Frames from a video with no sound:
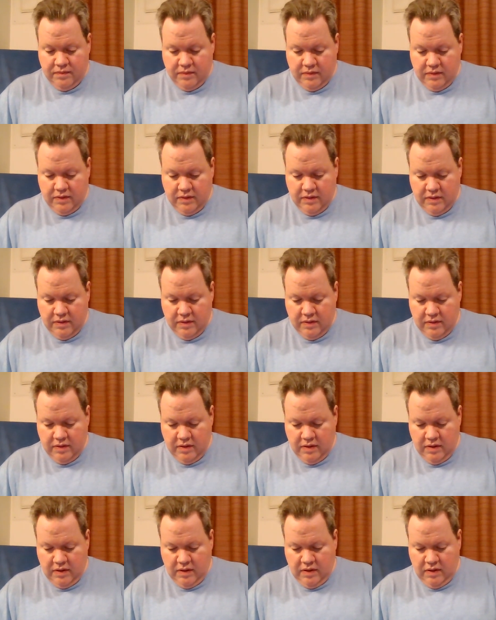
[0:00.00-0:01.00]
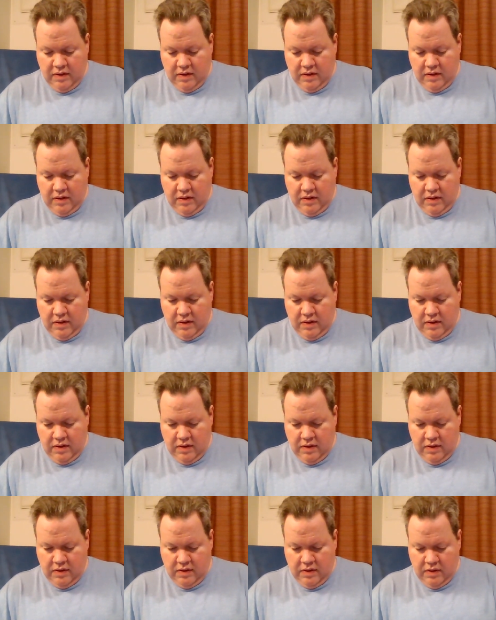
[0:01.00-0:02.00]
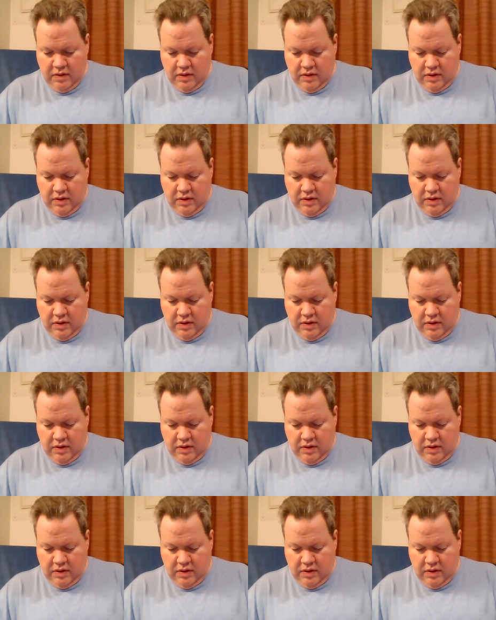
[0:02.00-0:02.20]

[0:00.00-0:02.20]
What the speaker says: [no speech]